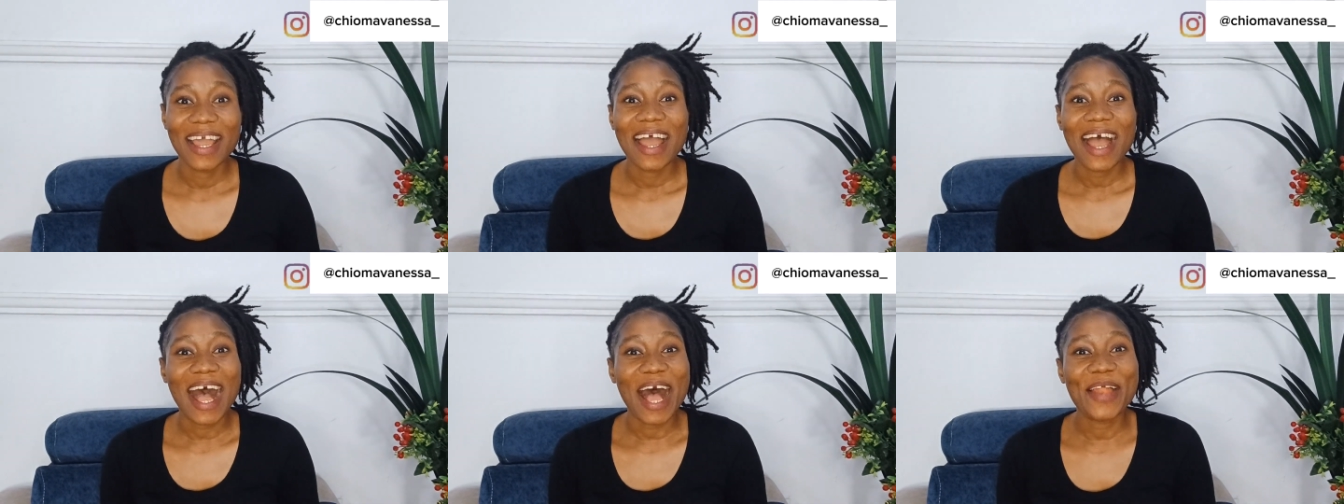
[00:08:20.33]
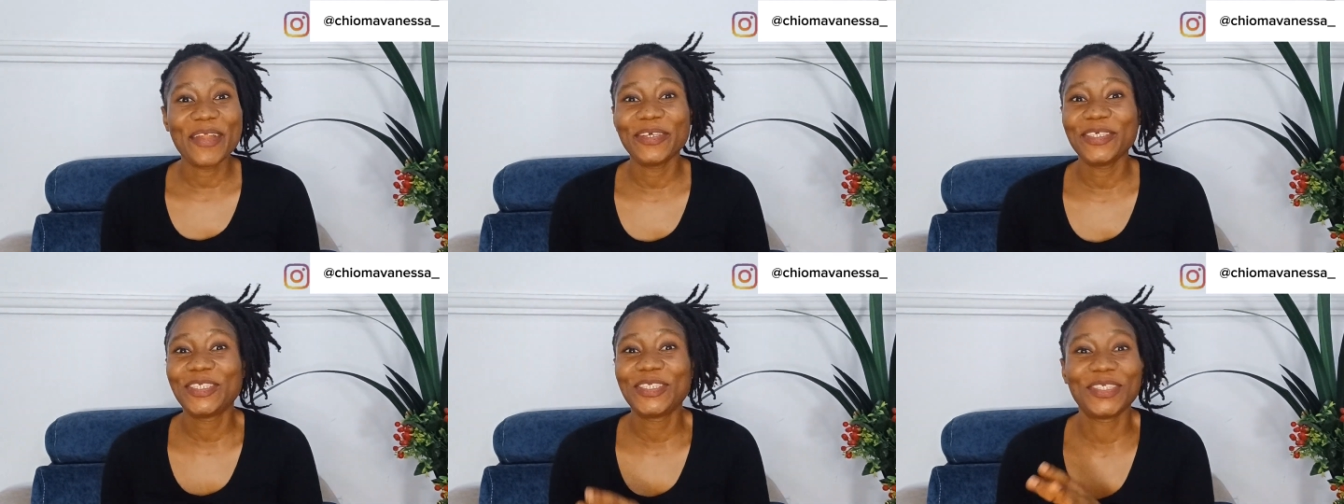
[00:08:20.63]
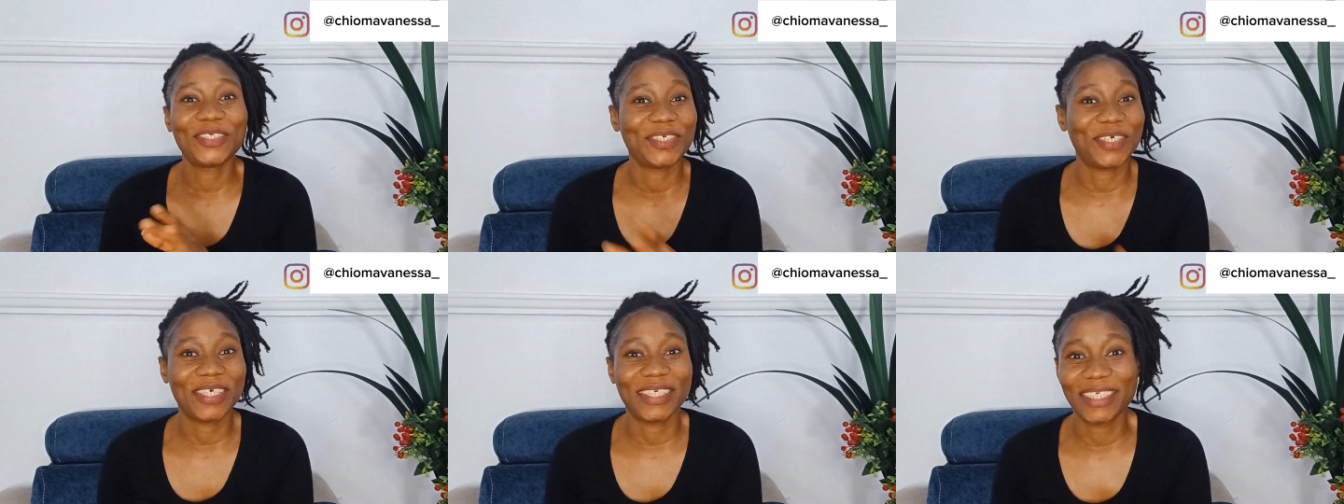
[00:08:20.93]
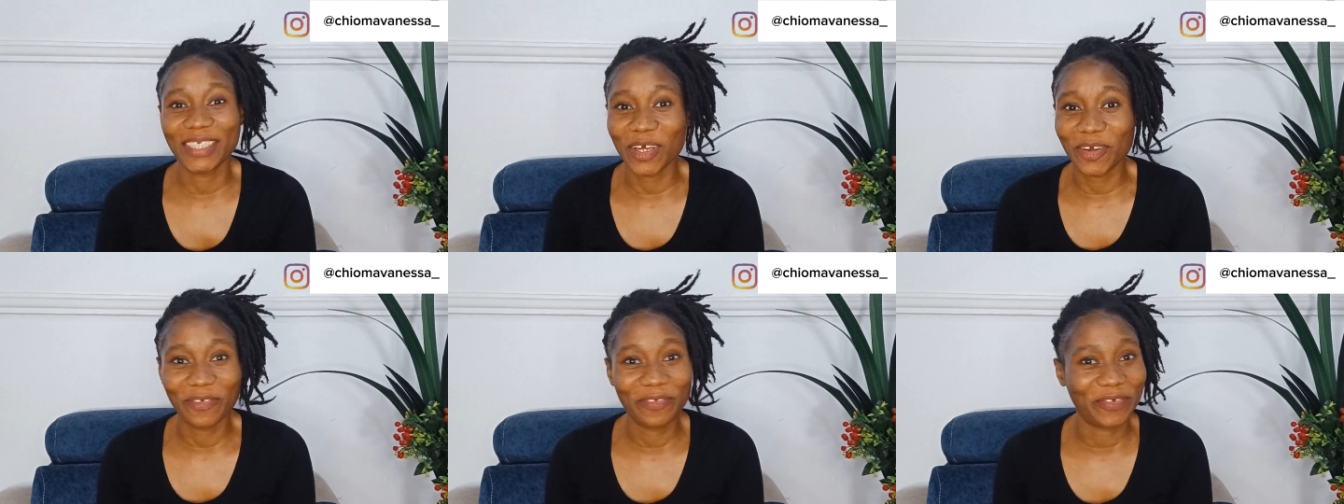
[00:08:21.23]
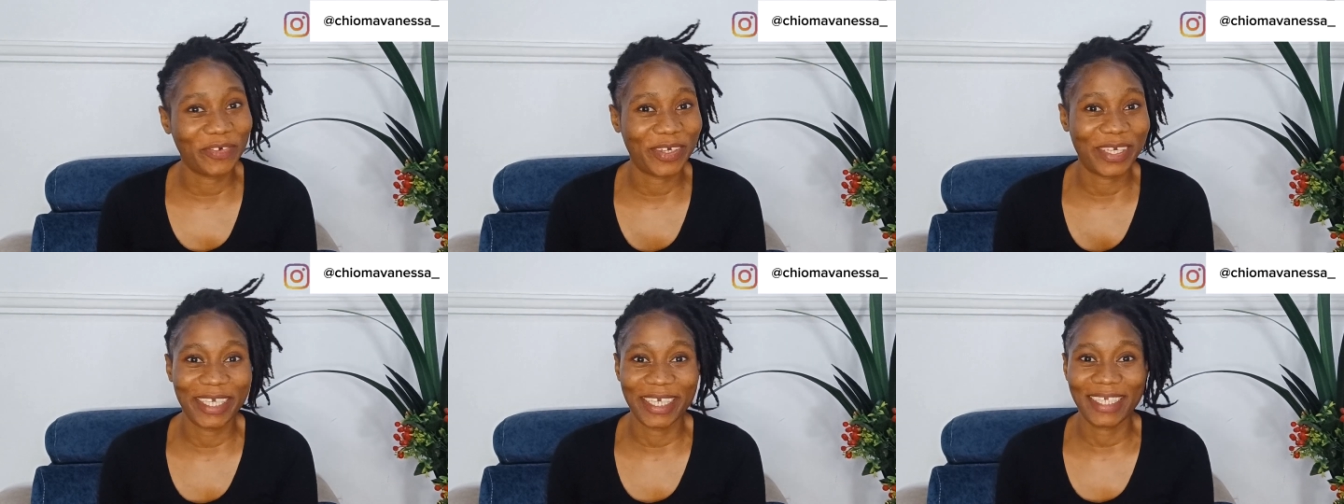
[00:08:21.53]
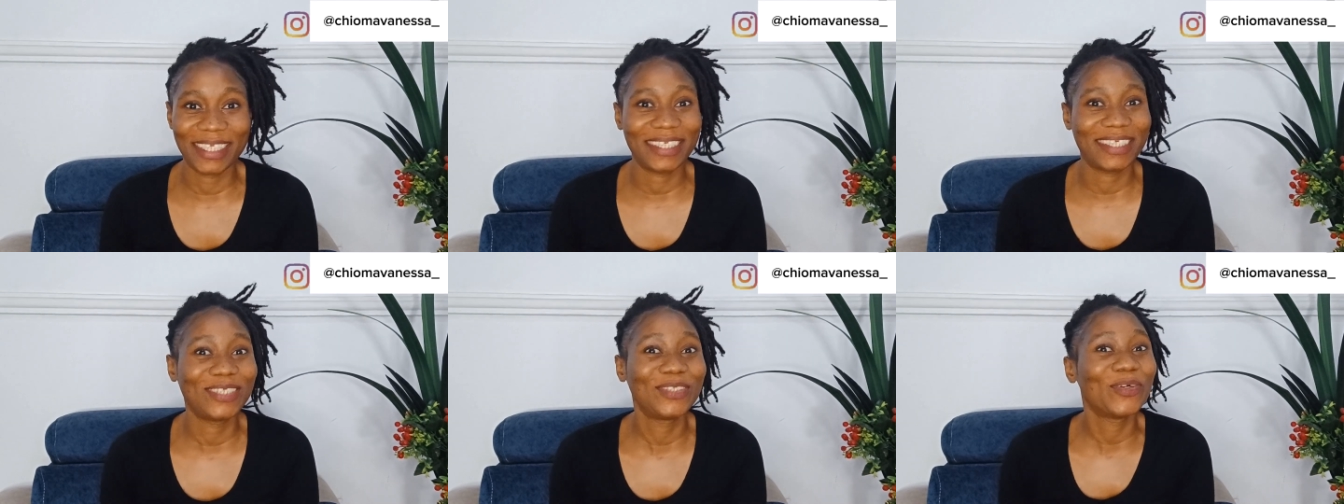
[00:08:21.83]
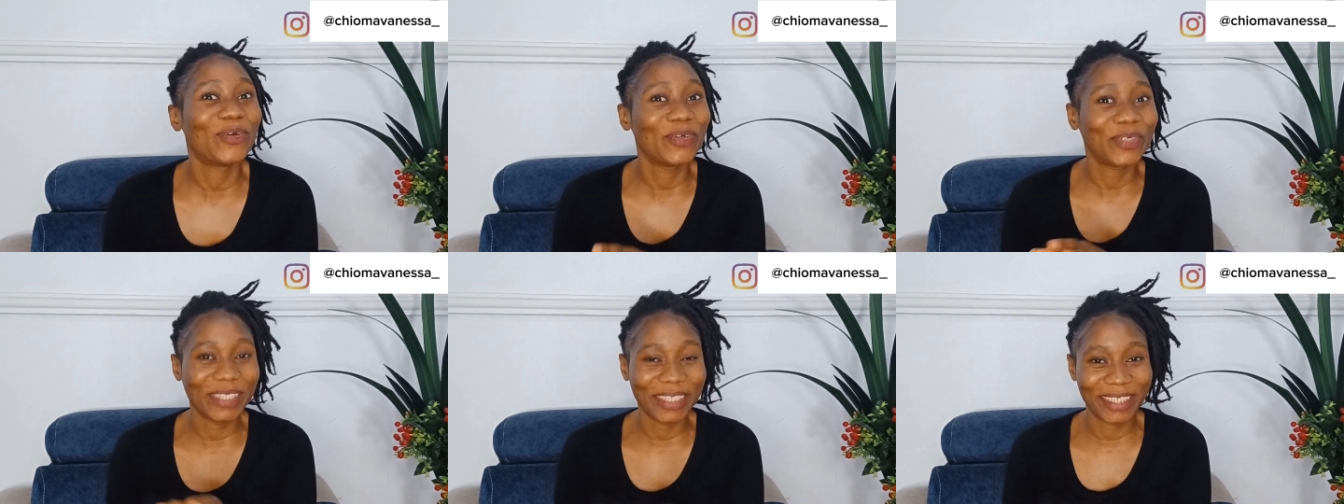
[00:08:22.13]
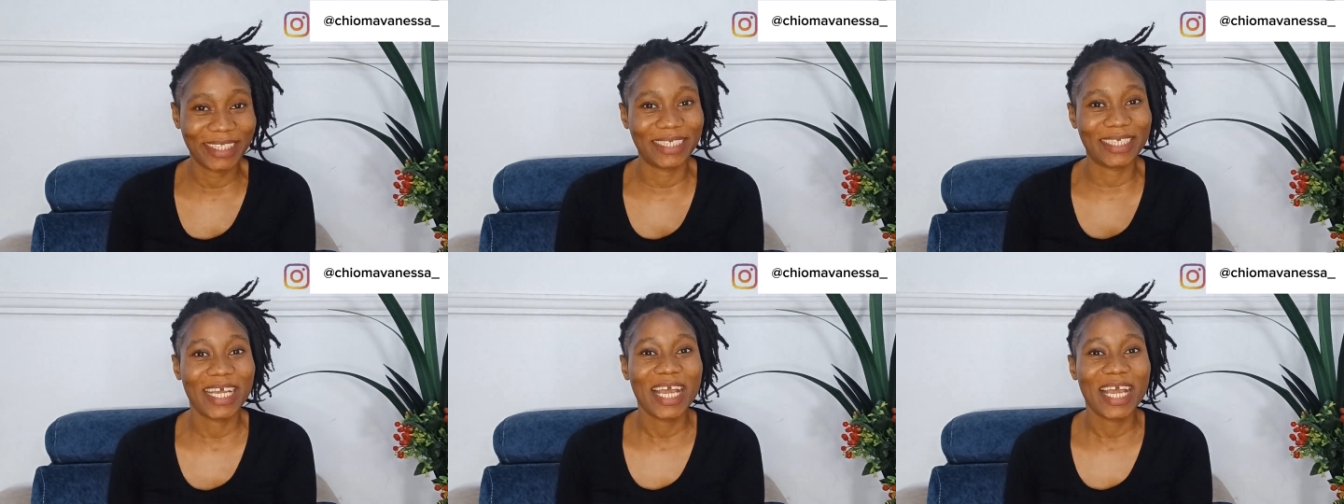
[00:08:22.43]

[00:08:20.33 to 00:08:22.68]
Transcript: And don't shoot yourself for it. Don't.